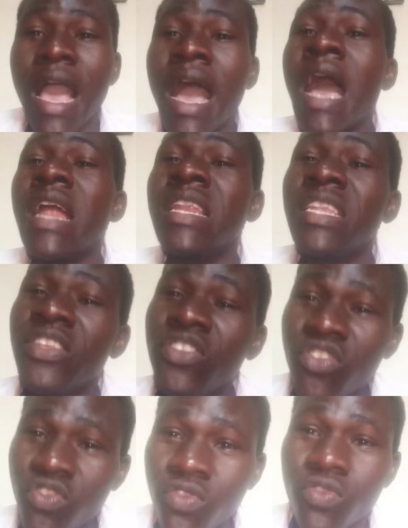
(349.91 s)
And
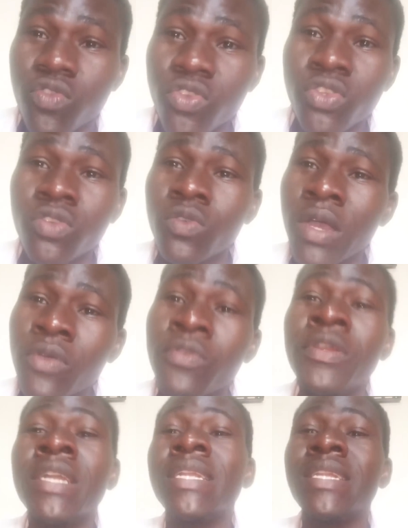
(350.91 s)
you are
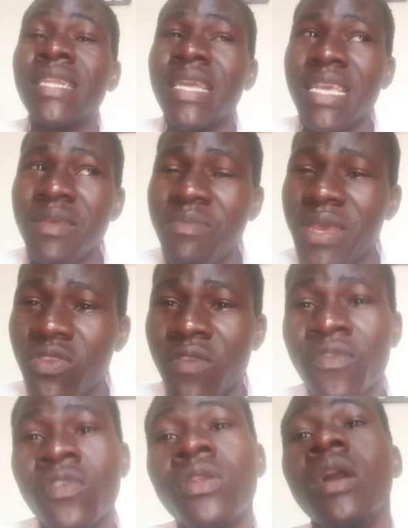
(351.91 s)
created in the image
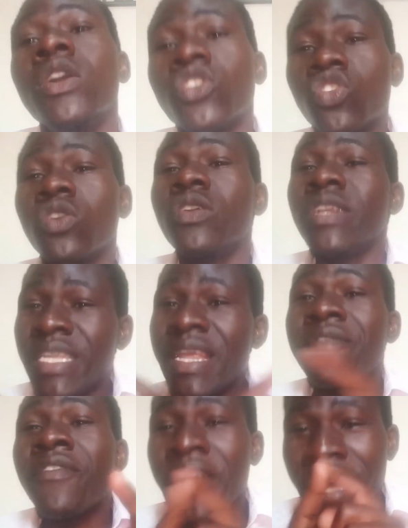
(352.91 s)
of God. So
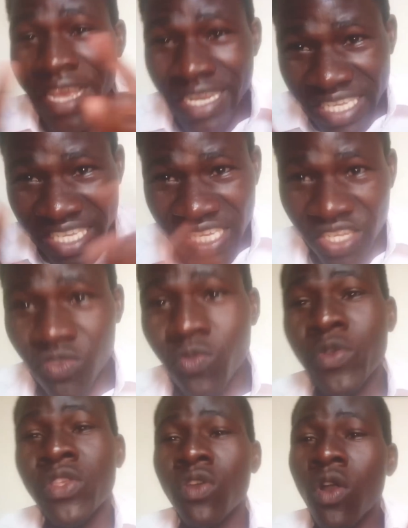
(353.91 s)
devil hates you
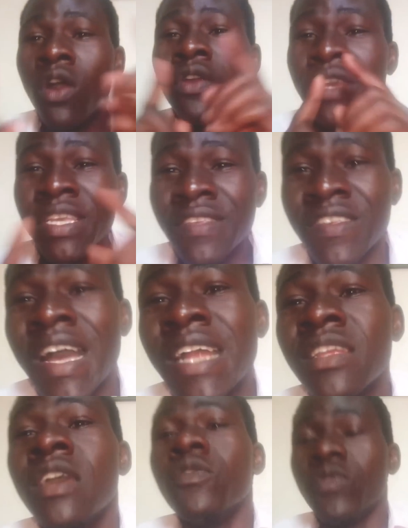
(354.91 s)
with all his
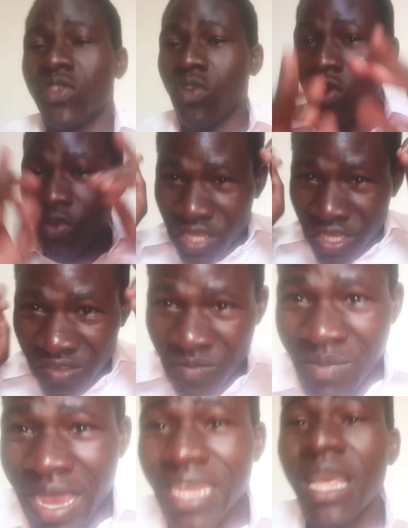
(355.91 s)
heart, with all his
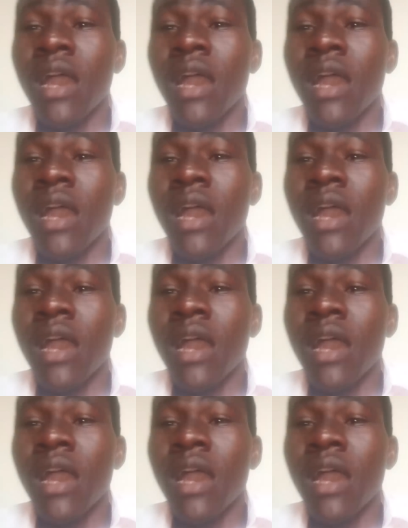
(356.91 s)
mind,